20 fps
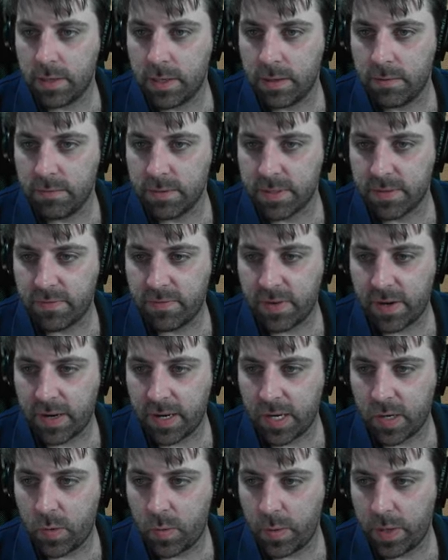It was a very
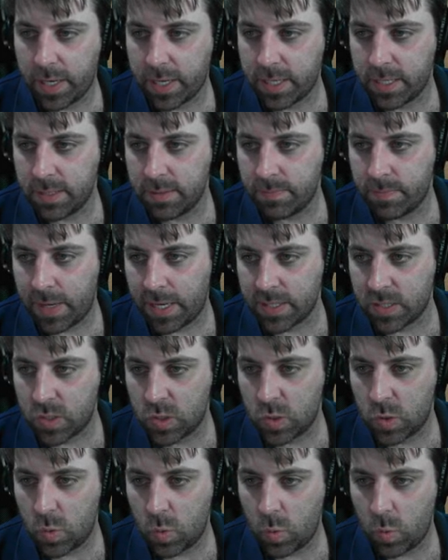quick, about
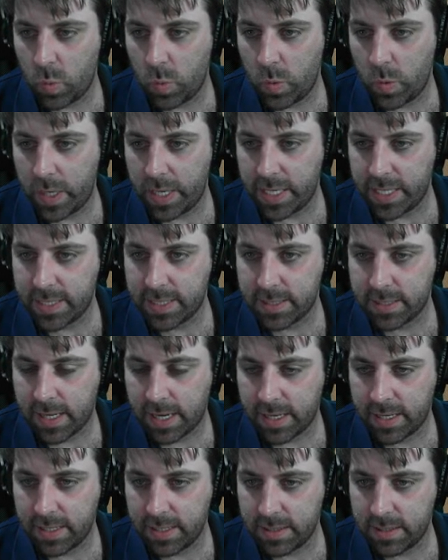20
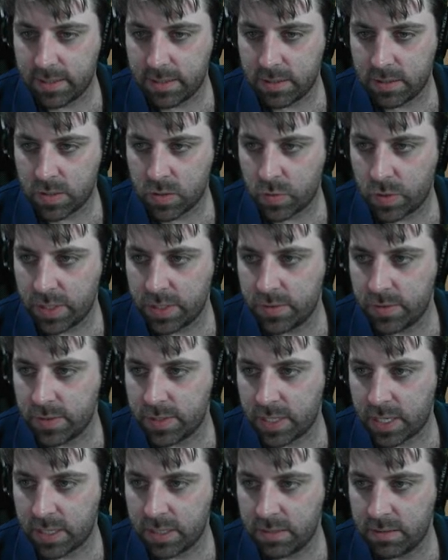second, 22
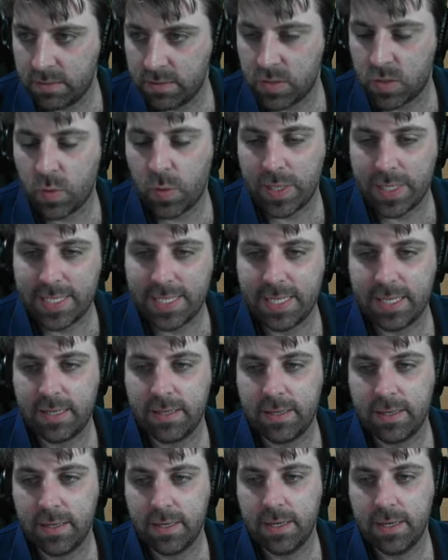second, 20